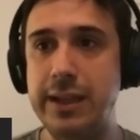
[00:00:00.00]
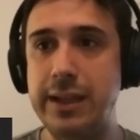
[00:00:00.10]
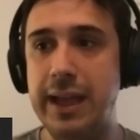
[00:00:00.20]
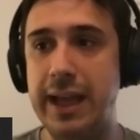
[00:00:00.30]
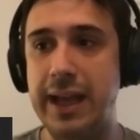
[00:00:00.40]

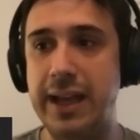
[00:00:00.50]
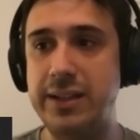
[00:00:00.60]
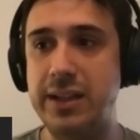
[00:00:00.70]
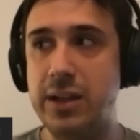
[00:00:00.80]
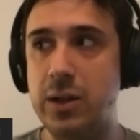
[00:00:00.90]

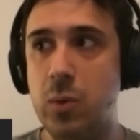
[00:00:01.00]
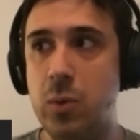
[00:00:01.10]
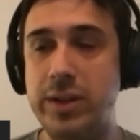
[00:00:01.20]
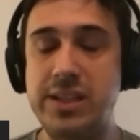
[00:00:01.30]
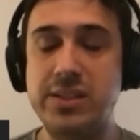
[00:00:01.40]
And
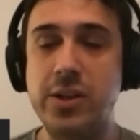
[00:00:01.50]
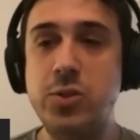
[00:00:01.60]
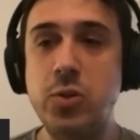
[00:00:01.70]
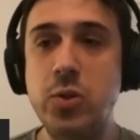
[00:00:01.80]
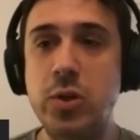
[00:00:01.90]
what it's going
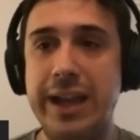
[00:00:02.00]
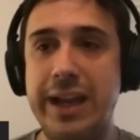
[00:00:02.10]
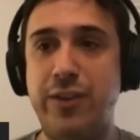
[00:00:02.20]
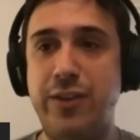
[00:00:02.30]
to look like at